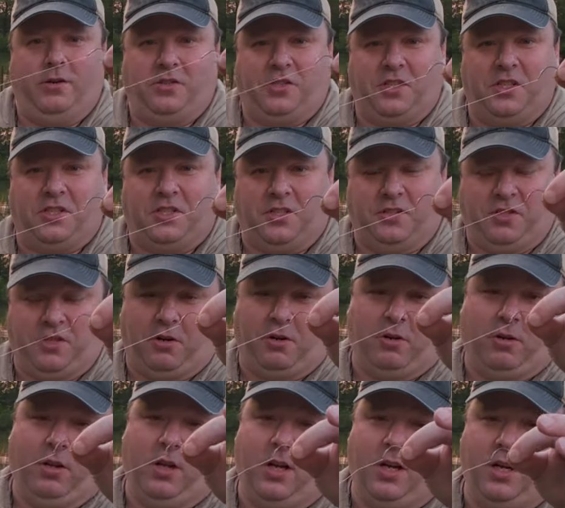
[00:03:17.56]
know, it's just a
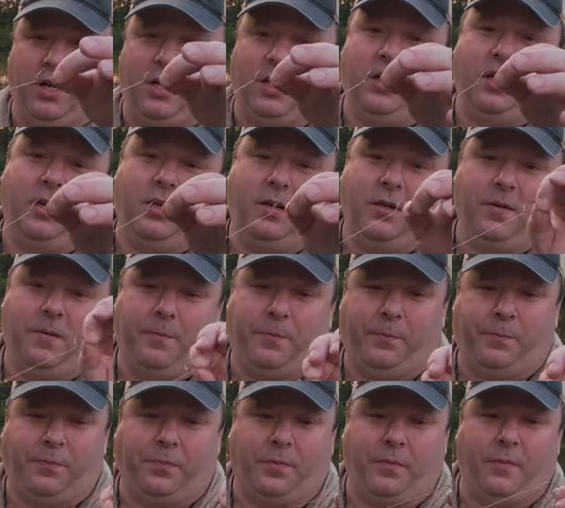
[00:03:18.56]
circle hook.
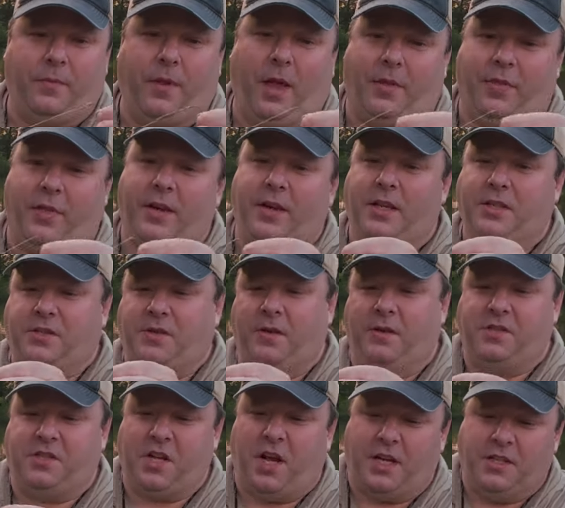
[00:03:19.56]
I think that's
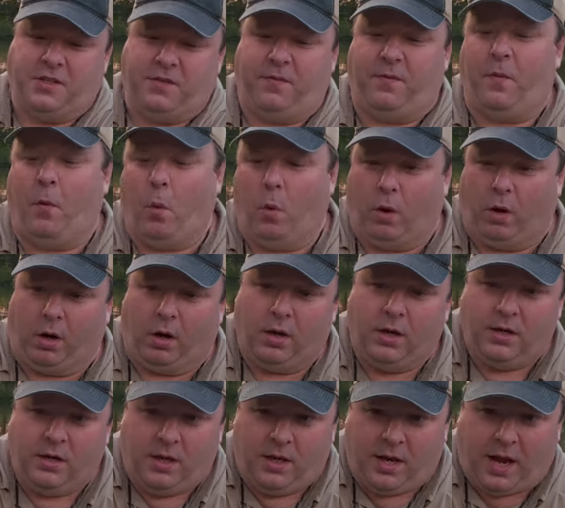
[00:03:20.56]
a size four.
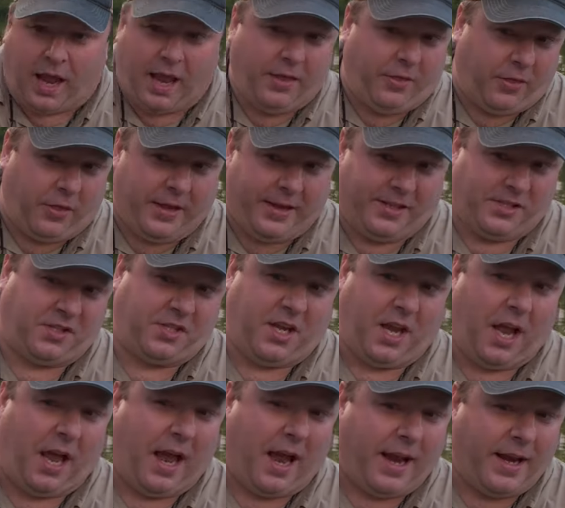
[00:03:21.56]
I think it's
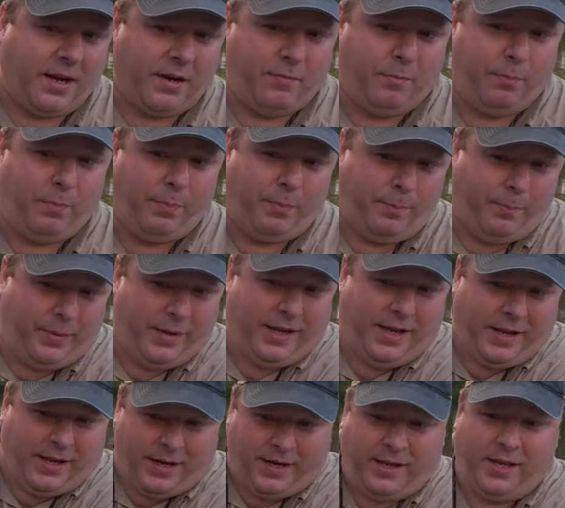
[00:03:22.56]
kind of
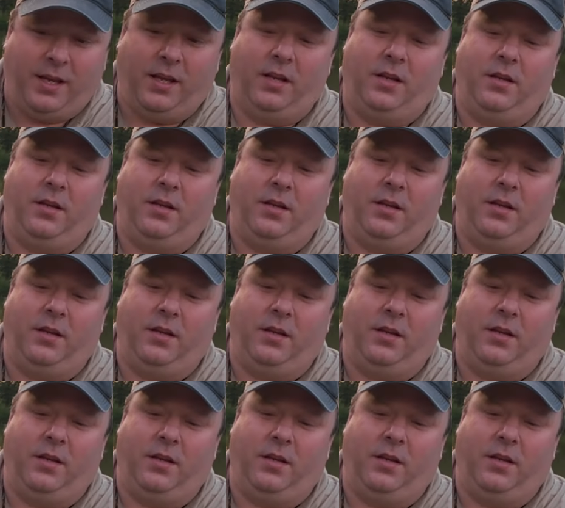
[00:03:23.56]
big.